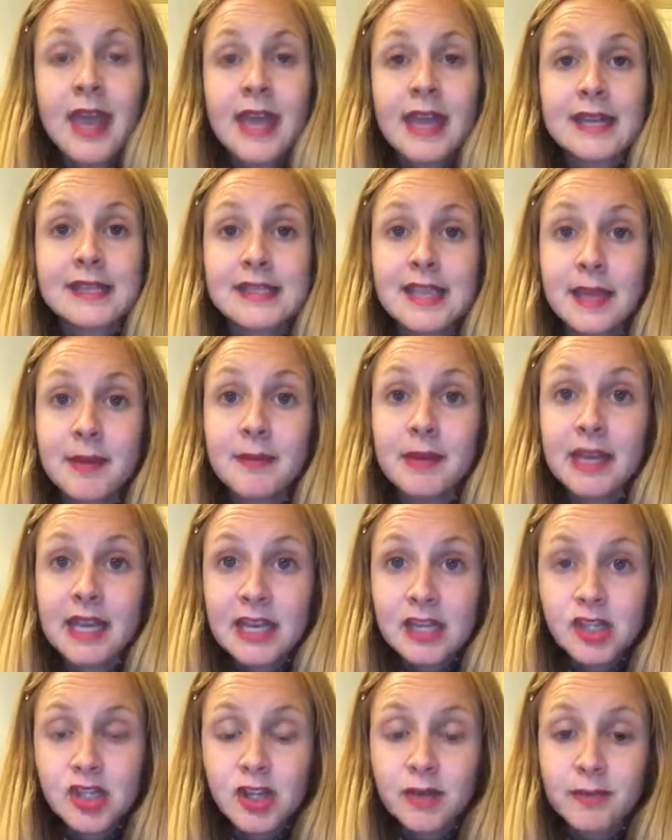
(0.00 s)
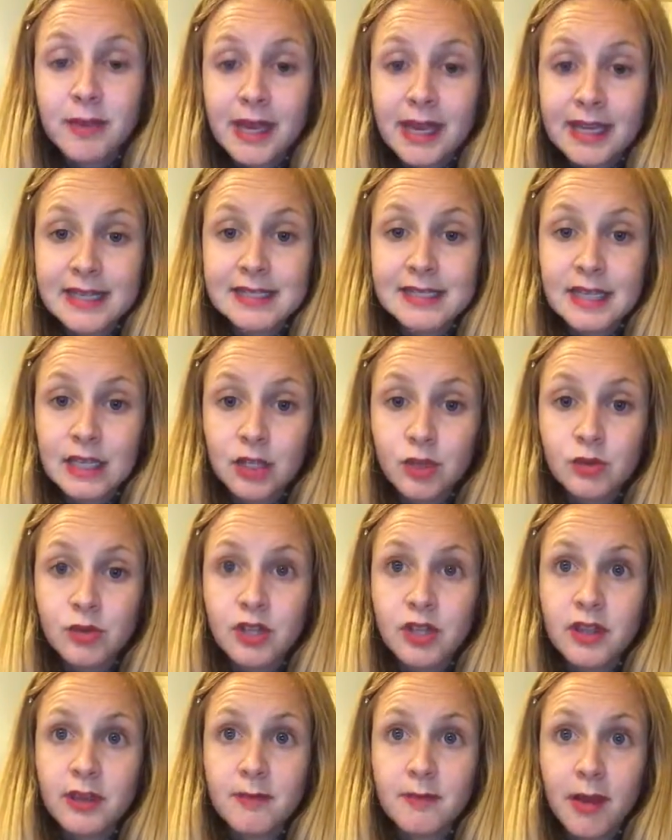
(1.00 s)
Examination may continue
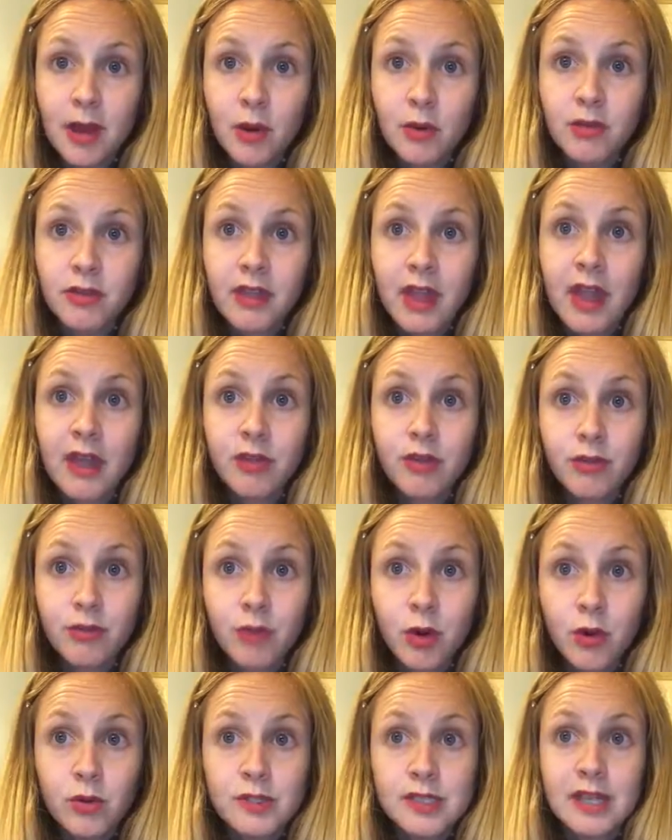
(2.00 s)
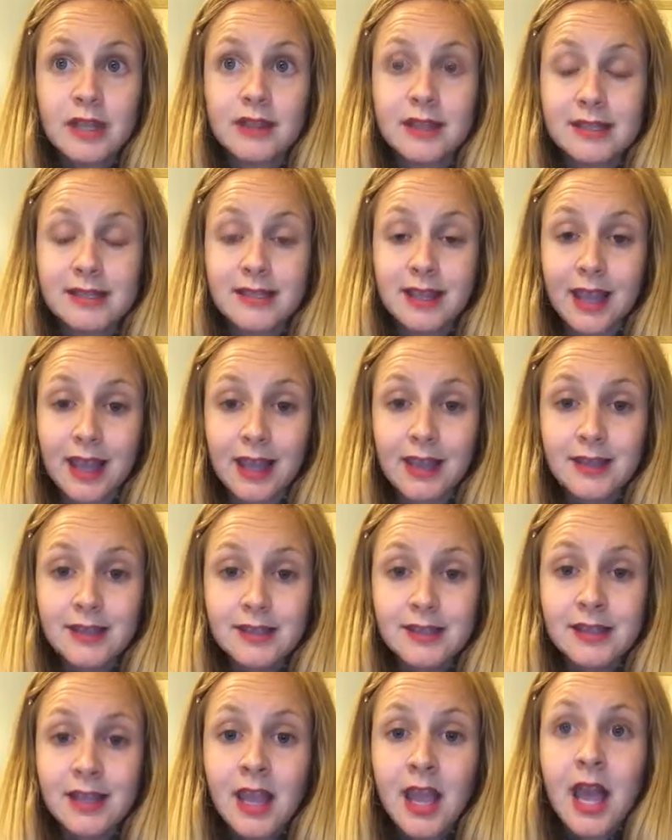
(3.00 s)
to the mouth and throat in this
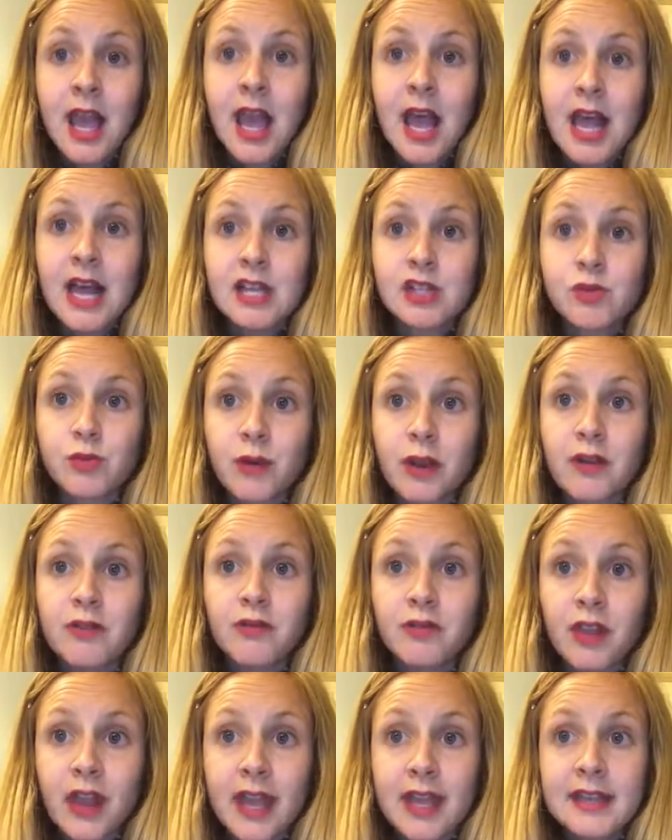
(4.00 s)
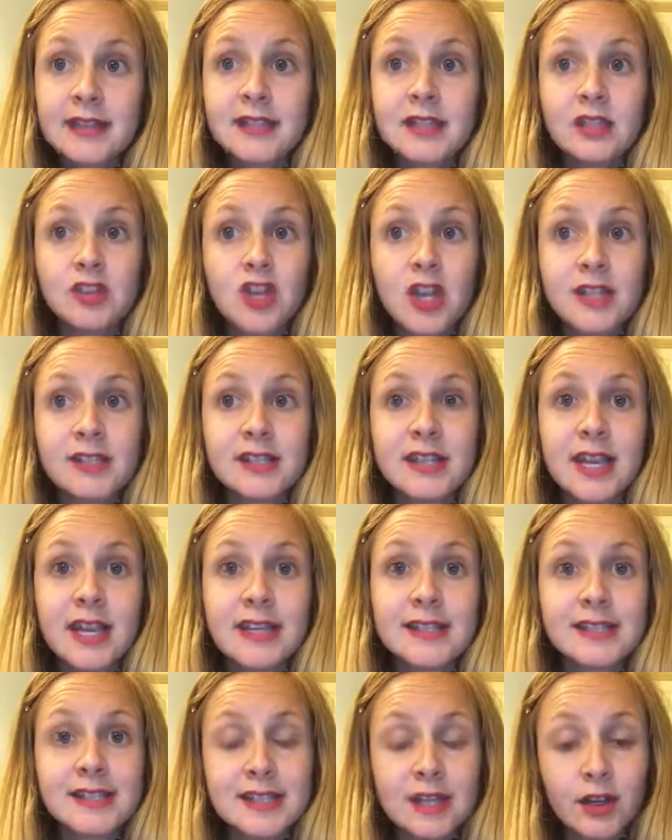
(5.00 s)
case, as red flags suggesting
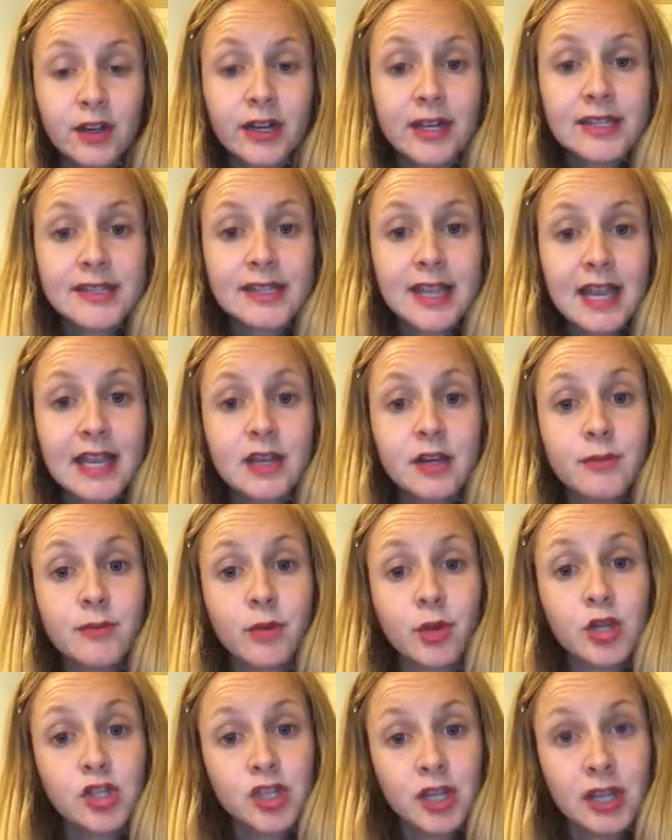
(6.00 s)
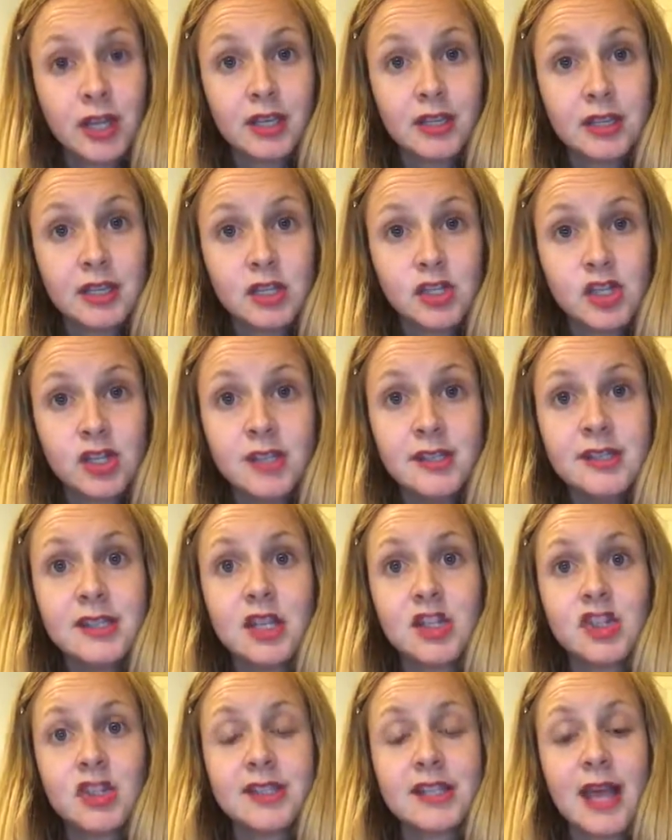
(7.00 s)
a serious and emergent condition
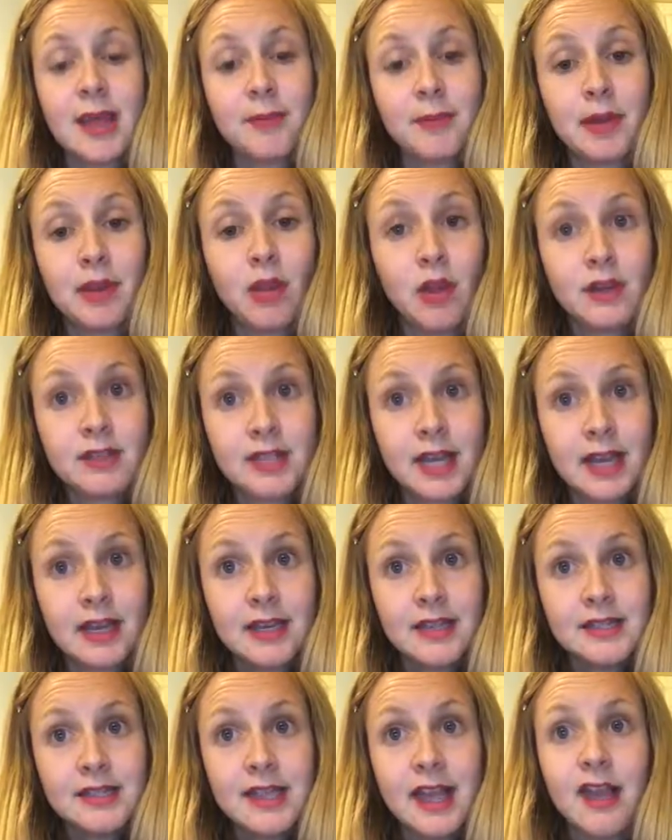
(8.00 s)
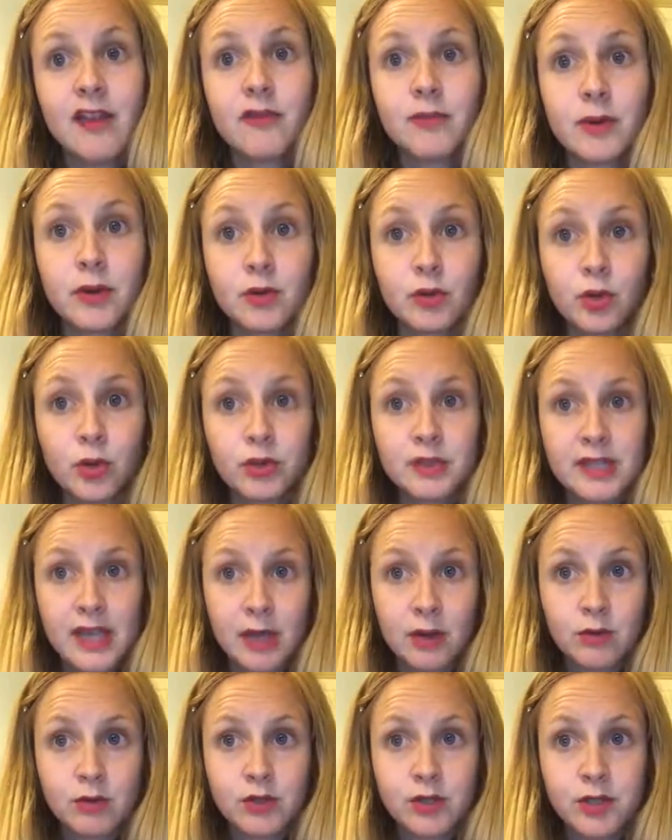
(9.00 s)
such as epiglottitis have been ruled
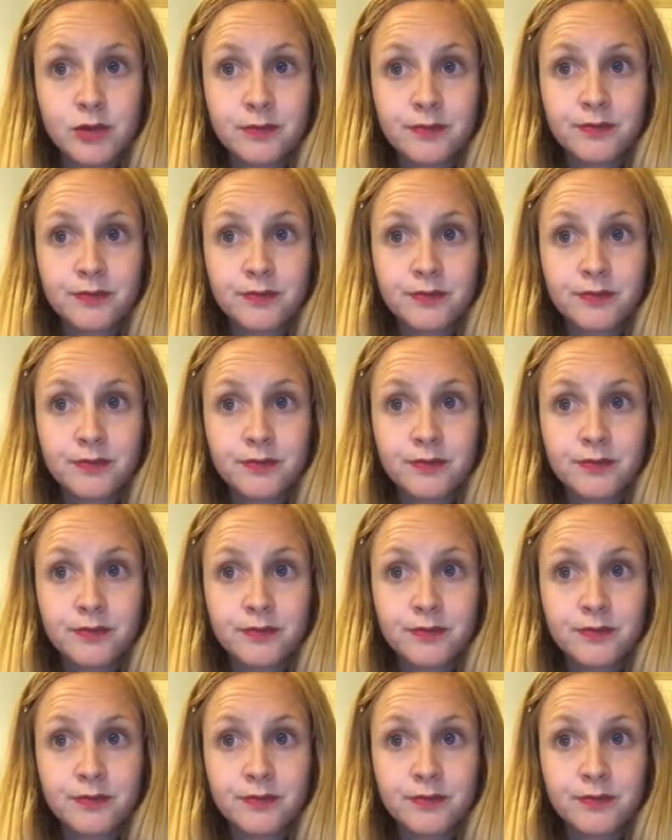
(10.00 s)
out.